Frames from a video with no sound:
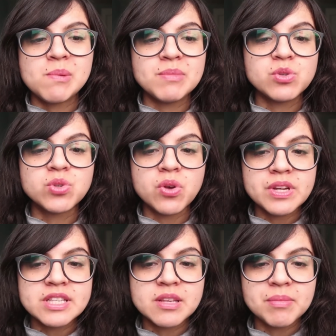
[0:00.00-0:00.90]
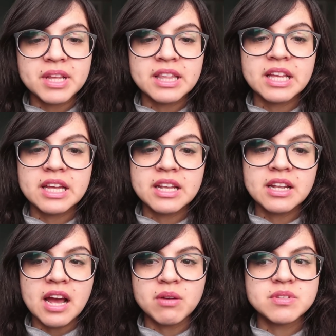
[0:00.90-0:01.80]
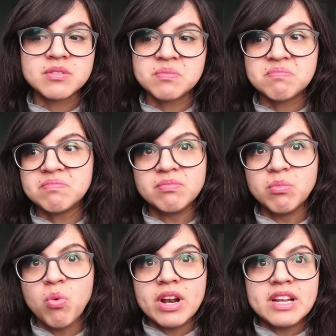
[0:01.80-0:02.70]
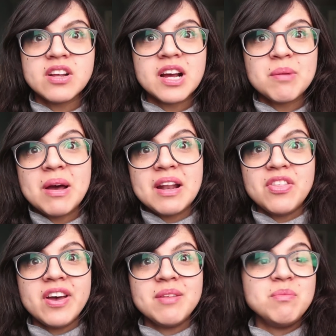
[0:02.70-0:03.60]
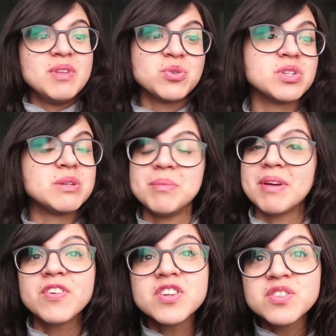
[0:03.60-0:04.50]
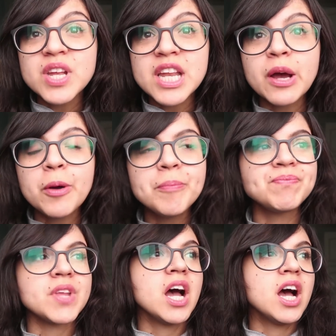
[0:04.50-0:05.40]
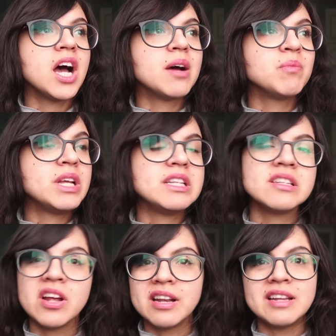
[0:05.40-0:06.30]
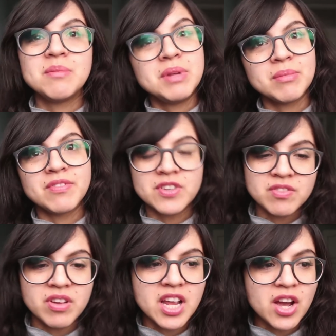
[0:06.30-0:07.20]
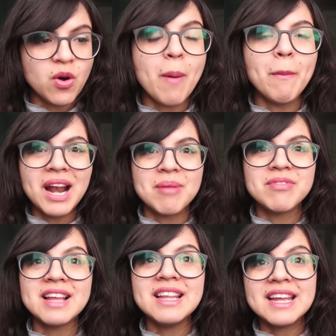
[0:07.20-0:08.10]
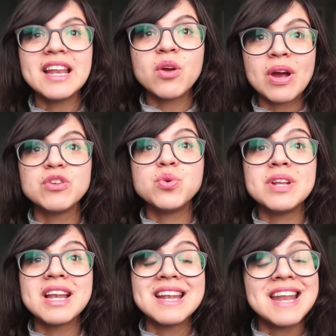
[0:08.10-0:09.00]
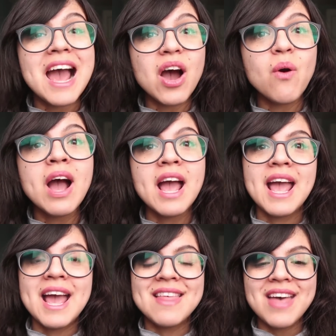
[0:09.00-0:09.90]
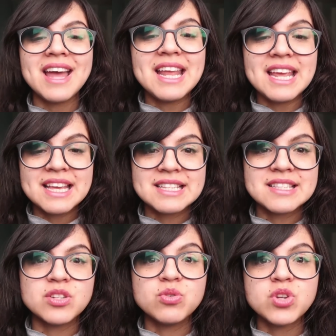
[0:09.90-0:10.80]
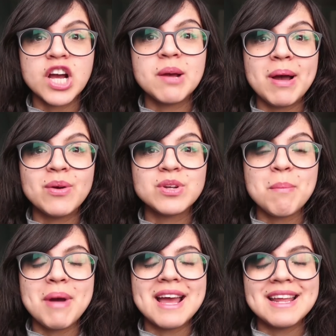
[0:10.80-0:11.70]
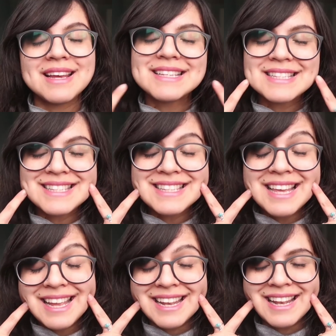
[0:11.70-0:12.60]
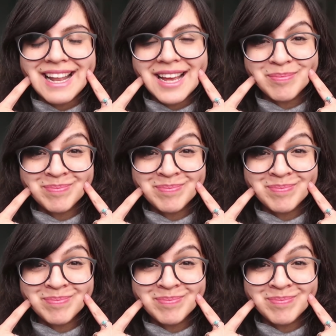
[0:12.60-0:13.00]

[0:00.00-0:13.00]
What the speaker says: This was always something that I was wanting to talk about. I thought this was gonna be my first video. It did not end up being my first video, but I'm finally getting around to it now, and that is to talk about my skin.